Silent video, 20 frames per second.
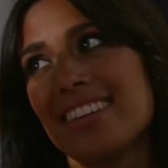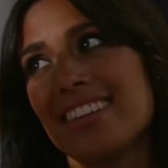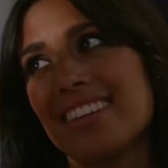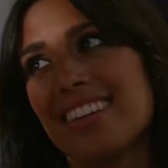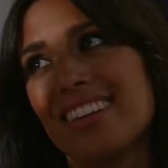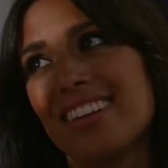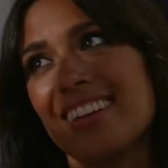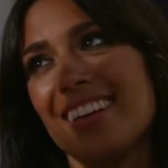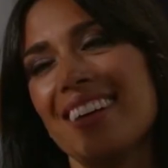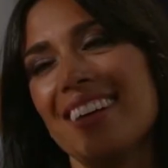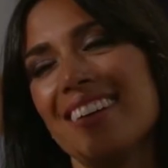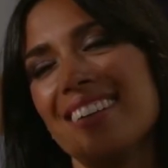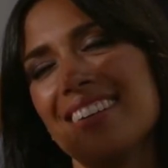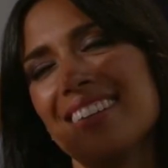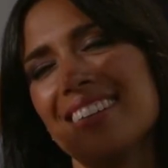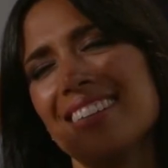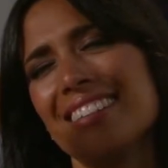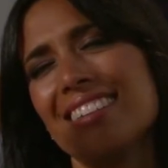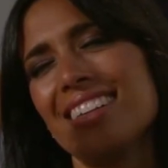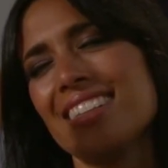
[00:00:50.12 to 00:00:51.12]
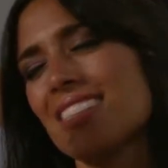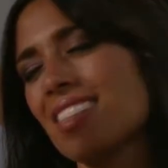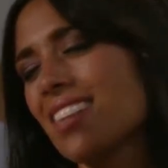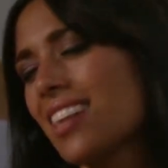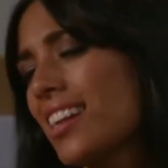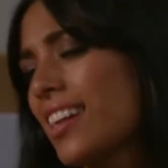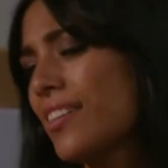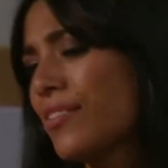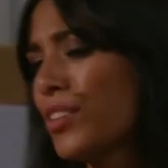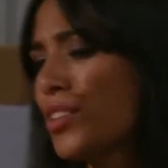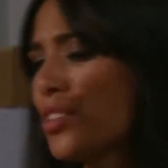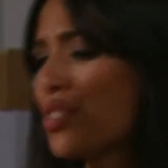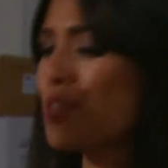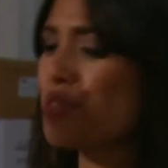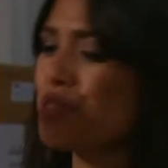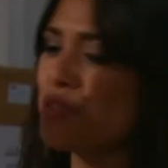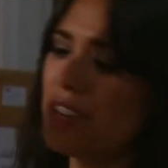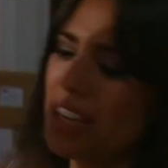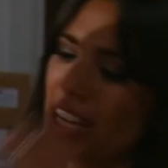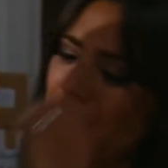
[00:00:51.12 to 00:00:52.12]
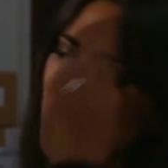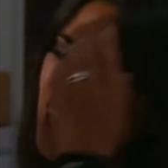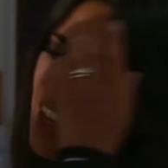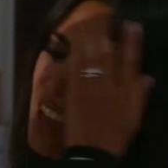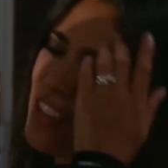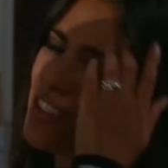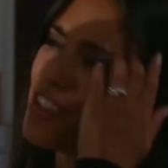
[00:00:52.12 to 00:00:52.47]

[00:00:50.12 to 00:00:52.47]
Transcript: Oh, I said I'd have lunch with Rakesh.